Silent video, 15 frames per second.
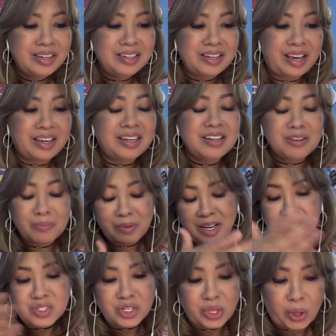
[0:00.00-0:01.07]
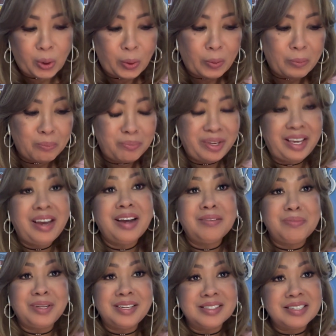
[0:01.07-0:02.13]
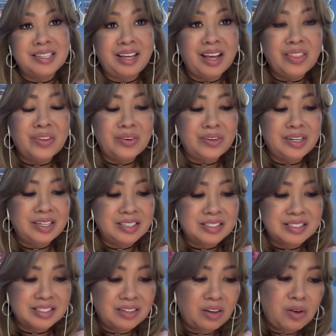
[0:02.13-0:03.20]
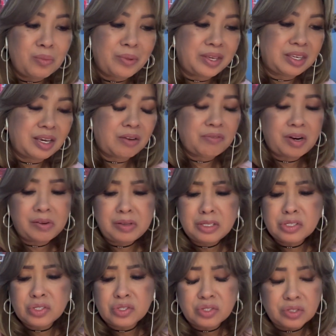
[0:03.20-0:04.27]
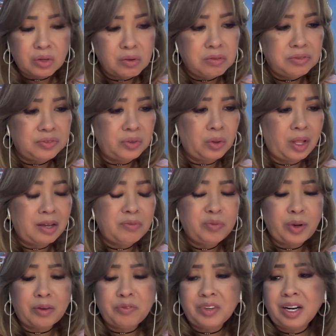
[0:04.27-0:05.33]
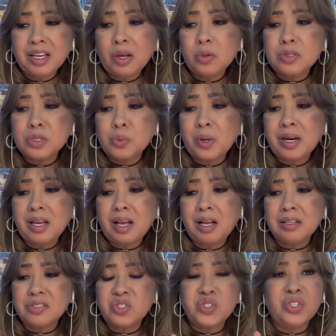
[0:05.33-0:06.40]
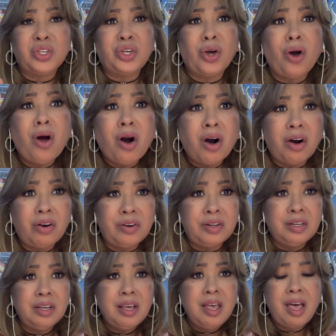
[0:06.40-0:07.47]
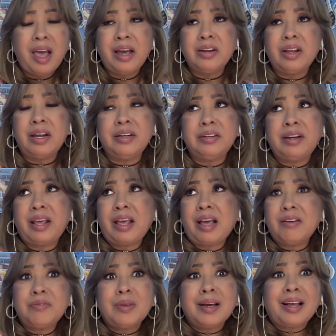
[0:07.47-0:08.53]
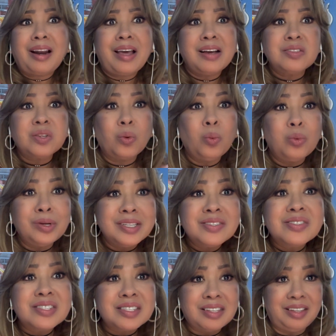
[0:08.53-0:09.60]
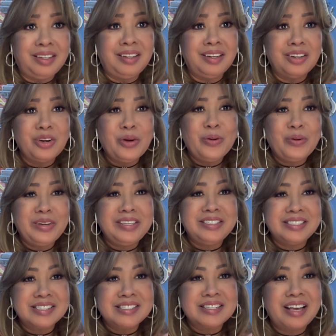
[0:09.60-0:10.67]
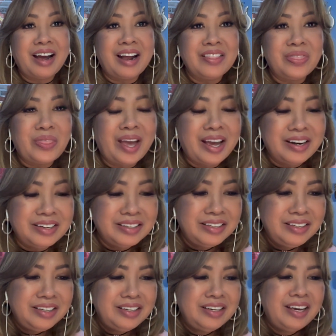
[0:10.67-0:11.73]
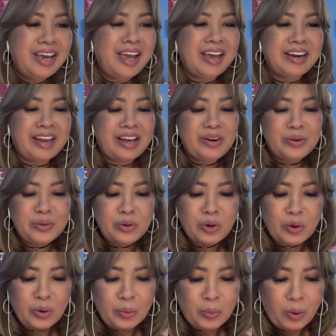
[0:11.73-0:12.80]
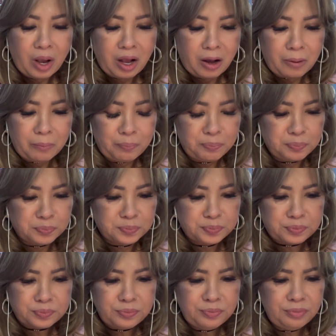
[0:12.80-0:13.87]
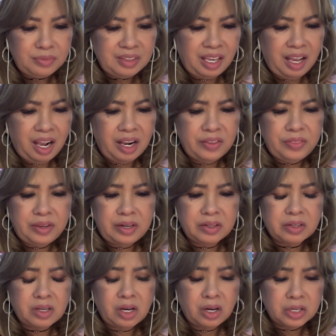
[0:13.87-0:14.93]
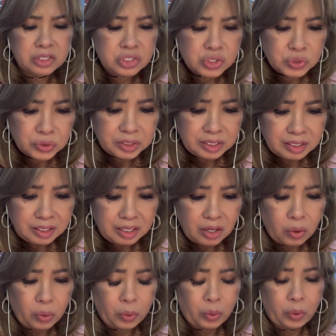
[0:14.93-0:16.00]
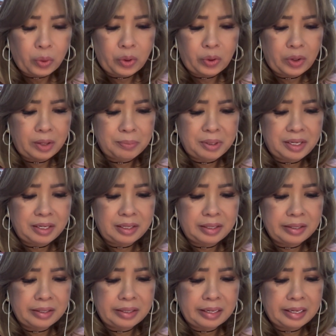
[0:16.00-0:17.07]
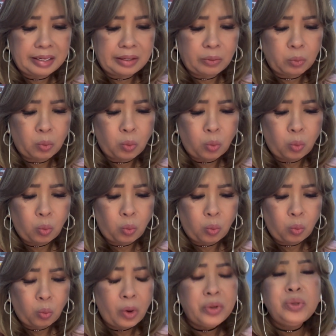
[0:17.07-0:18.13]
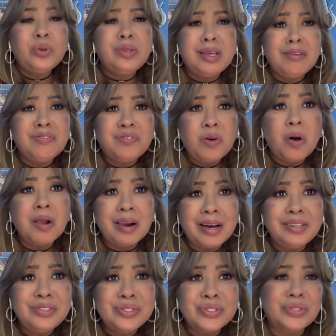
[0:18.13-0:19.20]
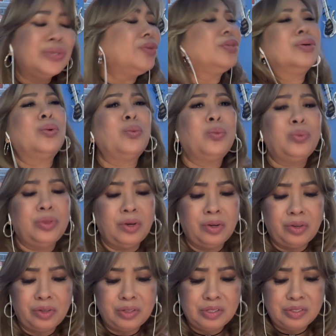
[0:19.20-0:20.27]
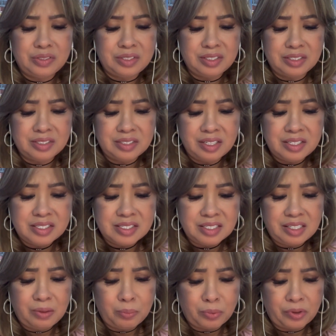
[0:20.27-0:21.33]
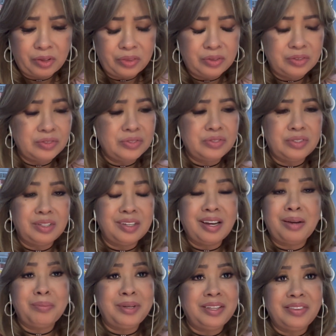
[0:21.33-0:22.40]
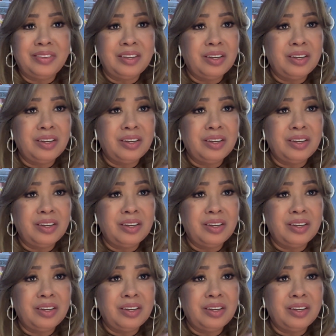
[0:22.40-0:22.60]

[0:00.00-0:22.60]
I can imagine the whole band being together. It's, oh my God, very soulful. I, I feel like I just want a cigar and, and have a glass of whiskey, you know, he's got that. And I don't know um, uh, their country or, I mean, what do they fall under the the the Teskey brothers? I mean,